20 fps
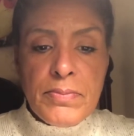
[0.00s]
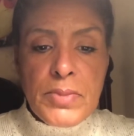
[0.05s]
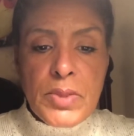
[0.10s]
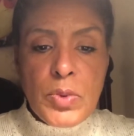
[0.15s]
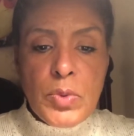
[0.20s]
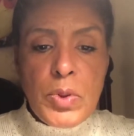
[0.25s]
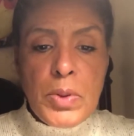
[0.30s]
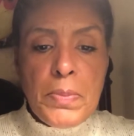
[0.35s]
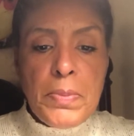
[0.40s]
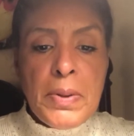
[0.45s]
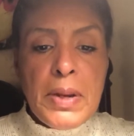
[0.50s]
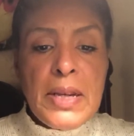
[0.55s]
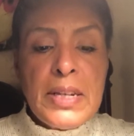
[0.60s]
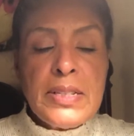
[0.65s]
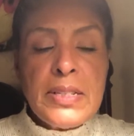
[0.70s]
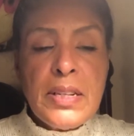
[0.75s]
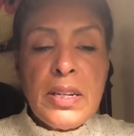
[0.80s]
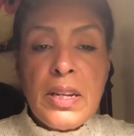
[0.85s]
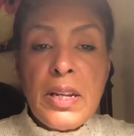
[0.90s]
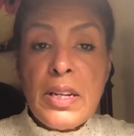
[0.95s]
When placed
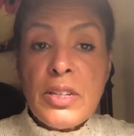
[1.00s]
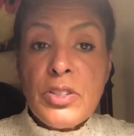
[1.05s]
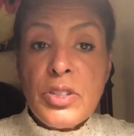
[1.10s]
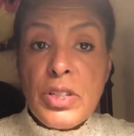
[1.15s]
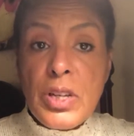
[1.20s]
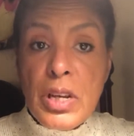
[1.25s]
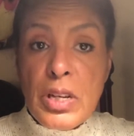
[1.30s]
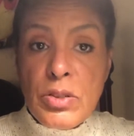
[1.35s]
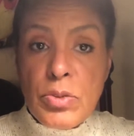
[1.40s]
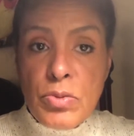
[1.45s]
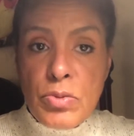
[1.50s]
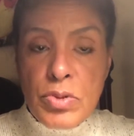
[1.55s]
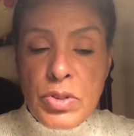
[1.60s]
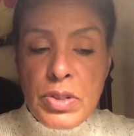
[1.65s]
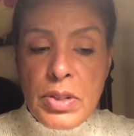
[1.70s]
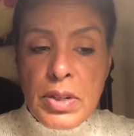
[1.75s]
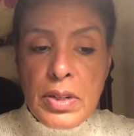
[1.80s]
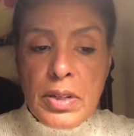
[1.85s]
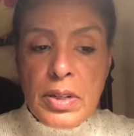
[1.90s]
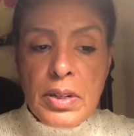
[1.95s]
in an educational
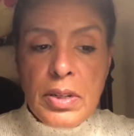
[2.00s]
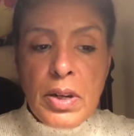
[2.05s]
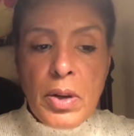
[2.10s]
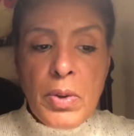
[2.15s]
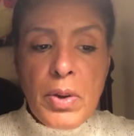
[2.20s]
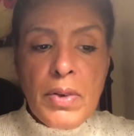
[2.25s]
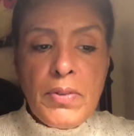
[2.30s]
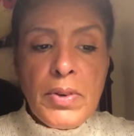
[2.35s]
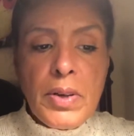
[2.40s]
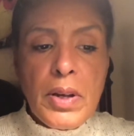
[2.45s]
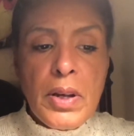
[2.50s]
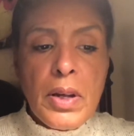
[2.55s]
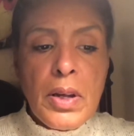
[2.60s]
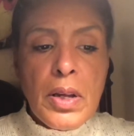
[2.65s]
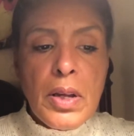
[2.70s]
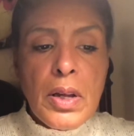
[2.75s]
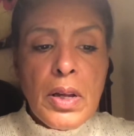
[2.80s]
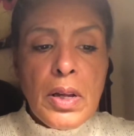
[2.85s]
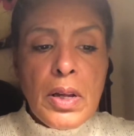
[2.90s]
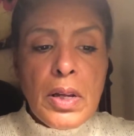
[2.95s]
setting, however,
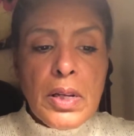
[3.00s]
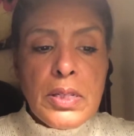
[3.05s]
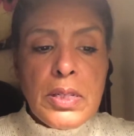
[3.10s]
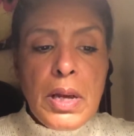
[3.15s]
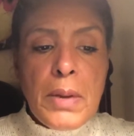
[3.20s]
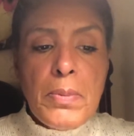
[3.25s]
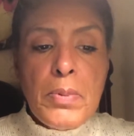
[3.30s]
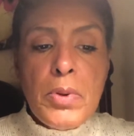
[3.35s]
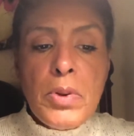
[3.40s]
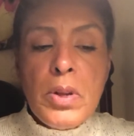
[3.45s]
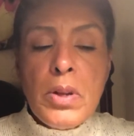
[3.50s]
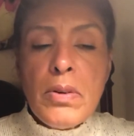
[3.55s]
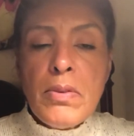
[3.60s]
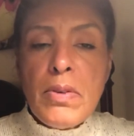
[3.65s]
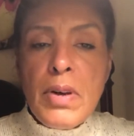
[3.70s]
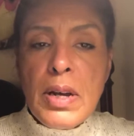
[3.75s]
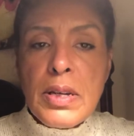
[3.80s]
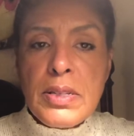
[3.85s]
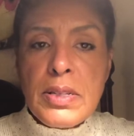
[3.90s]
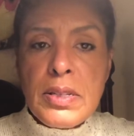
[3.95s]
tabula
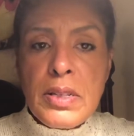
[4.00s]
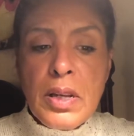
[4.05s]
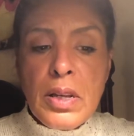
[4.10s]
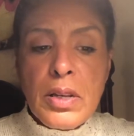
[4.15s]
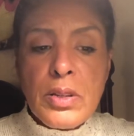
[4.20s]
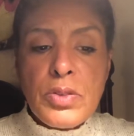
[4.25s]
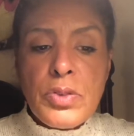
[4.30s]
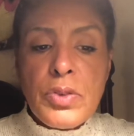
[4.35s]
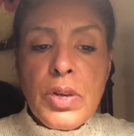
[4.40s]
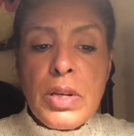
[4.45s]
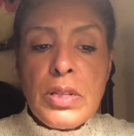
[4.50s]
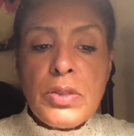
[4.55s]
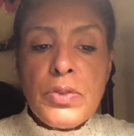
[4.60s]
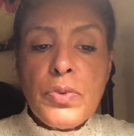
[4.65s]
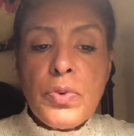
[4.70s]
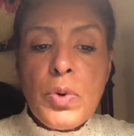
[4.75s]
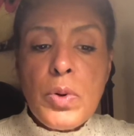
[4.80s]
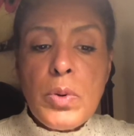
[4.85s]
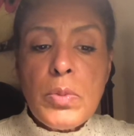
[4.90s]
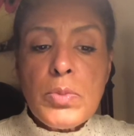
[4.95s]
rasa
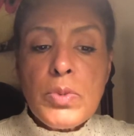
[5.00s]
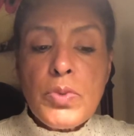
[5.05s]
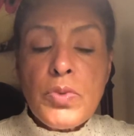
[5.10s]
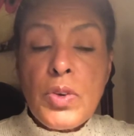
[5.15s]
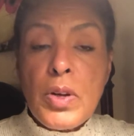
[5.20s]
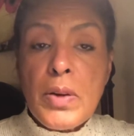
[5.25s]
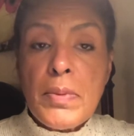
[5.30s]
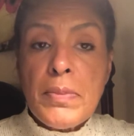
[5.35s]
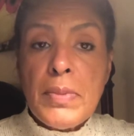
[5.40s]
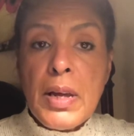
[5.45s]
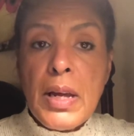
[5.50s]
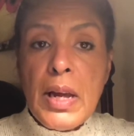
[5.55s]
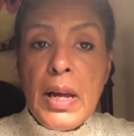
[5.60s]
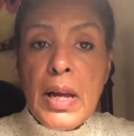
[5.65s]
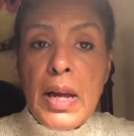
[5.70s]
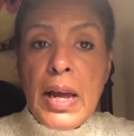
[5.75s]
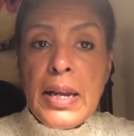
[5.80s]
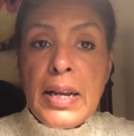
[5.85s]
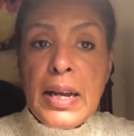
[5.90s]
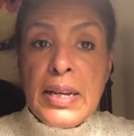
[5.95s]
transforms from
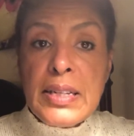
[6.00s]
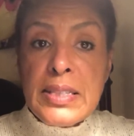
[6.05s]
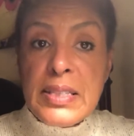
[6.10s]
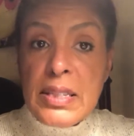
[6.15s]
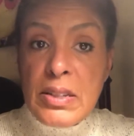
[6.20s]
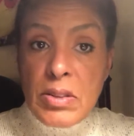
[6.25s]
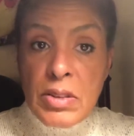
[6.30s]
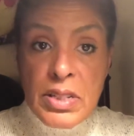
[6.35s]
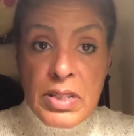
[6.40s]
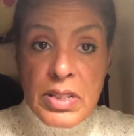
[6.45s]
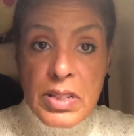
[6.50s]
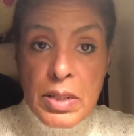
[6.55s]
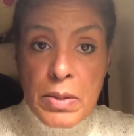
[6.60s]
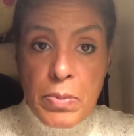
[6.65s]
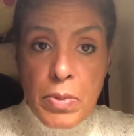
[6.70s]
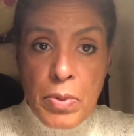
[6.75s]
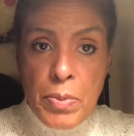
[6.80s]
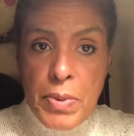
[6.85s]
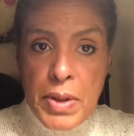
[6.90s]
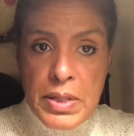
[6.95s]
an idealistic
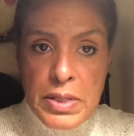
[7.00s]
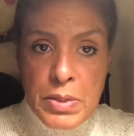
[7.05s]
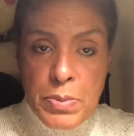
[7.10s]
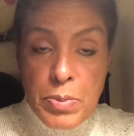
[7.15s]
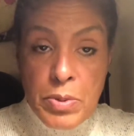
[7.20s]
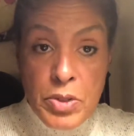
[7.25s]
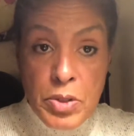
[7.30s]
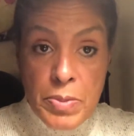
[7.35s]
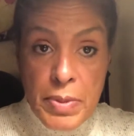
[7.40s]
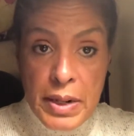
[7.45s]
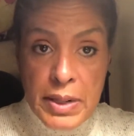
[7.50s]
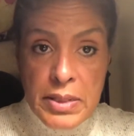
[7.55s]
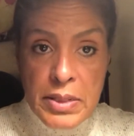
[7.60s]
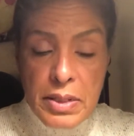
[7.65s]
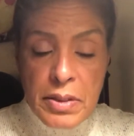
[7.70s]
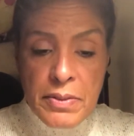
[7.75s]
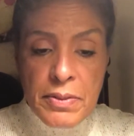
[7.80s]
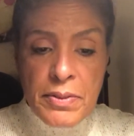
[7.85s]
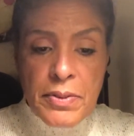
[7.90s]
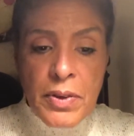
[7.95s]

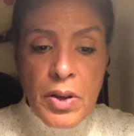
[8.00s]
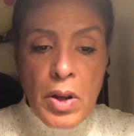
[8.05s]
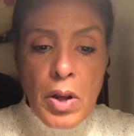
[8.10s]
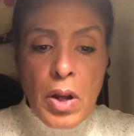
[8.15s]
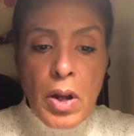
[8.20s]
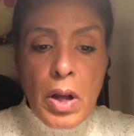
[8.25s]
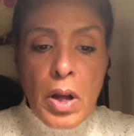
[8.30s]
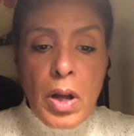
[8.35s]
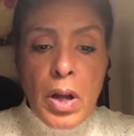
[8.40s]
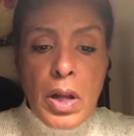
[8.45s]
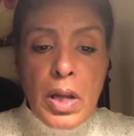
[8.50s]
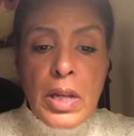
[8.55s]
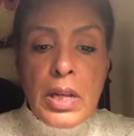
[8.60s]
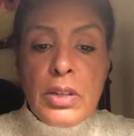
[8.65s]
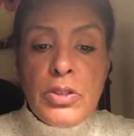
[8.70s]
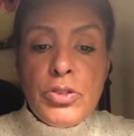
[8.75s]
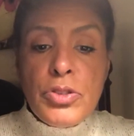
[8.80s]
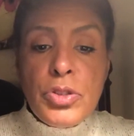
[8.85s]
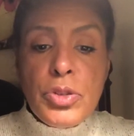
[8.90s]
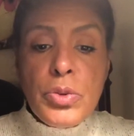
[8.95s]
perspective
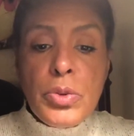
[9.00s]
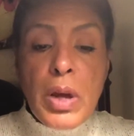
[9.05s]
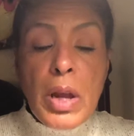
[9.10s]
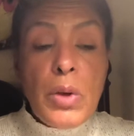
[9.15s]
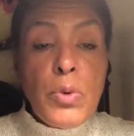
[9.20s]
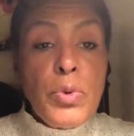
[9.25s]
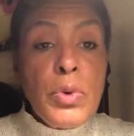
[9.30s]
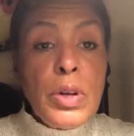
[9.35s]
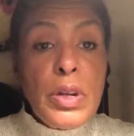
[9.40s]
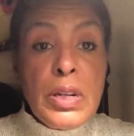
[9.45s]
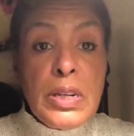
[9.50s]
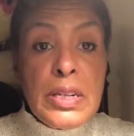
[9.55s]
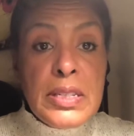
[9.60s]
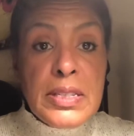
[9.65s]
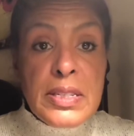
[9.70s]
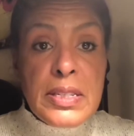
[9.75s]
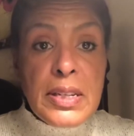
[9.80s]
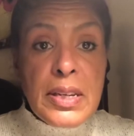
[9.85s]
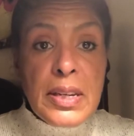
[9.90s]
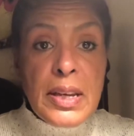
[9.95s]
into a
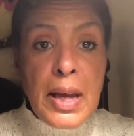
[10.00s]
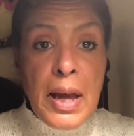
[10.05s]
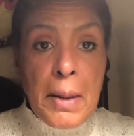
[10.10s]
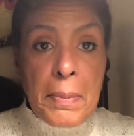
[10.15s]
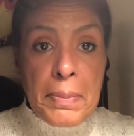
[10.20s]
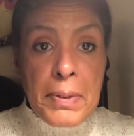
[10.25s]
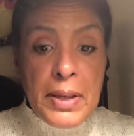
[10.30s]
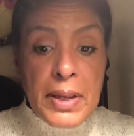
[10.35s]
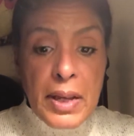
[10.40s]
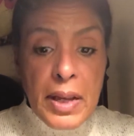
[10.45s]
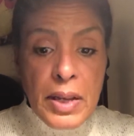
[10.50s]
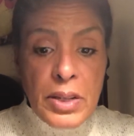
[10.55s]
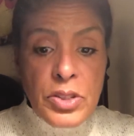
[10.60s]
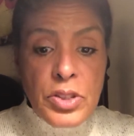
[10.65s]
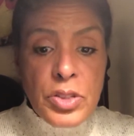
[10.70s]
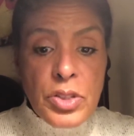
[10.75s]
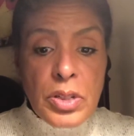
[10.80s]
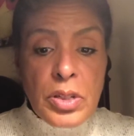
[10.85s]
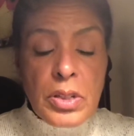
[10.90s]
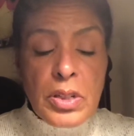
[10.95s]
realistic
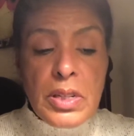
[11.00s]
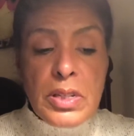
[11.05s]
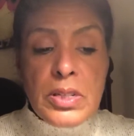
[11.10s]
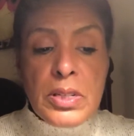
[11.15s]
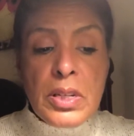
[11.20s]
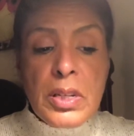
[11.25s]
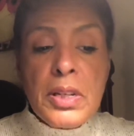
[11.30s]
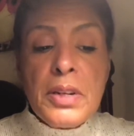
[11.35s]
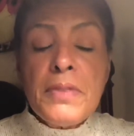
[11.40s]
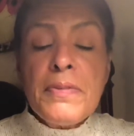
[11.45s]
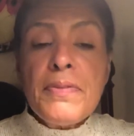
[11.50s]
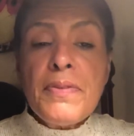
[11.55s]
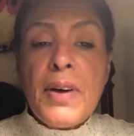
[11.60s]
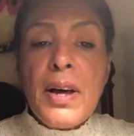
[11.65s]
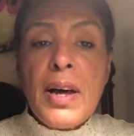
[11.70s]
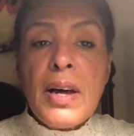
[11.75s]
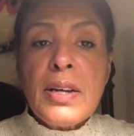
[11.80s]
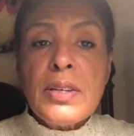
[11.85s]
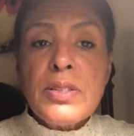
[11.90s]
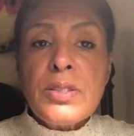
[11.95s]
application that
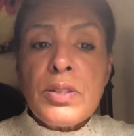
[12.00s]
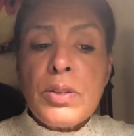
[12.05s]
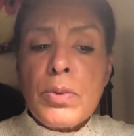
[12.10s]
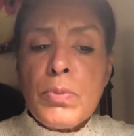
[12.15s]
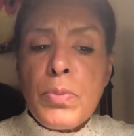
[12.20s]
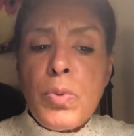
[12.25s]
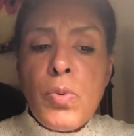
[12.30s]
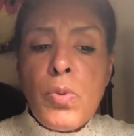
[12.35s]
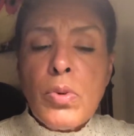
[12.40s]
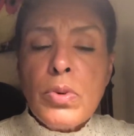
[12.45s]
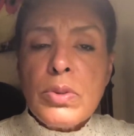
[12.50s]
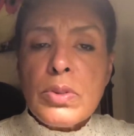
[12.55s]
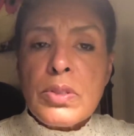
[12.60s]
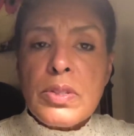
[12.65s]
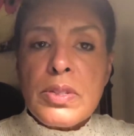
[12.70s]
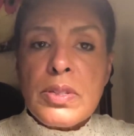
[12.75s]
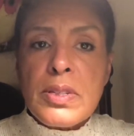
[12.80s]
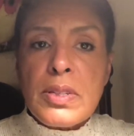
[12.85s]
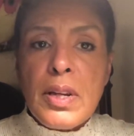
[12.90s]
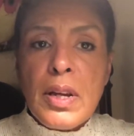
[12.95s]
solidifies the
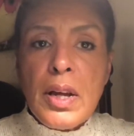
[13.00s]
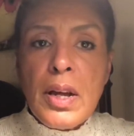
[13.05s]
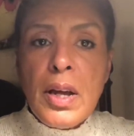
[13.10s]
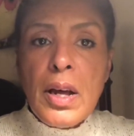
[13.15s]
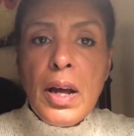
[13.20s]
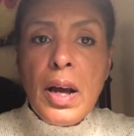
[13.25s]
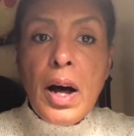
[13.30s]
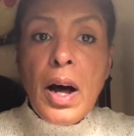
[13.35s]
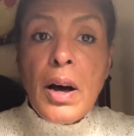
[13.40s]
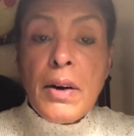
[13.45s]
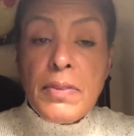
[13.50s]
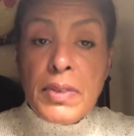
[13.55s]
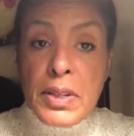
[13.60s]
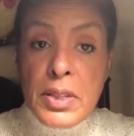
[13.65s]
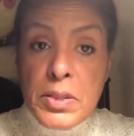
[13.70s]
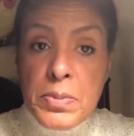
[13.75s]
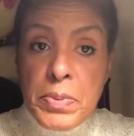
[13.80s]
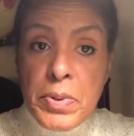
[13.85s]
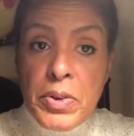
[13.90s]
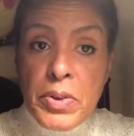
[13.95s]
importance of
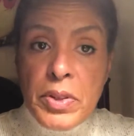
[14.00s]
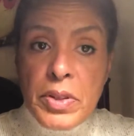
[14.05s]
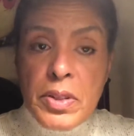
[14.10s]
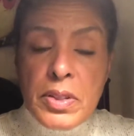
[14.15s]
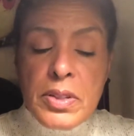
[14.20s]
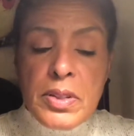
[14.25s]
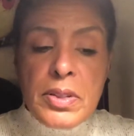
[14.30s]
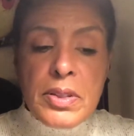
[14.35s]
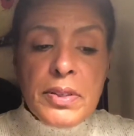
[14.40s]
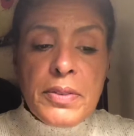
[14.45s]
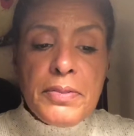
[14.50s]
experience.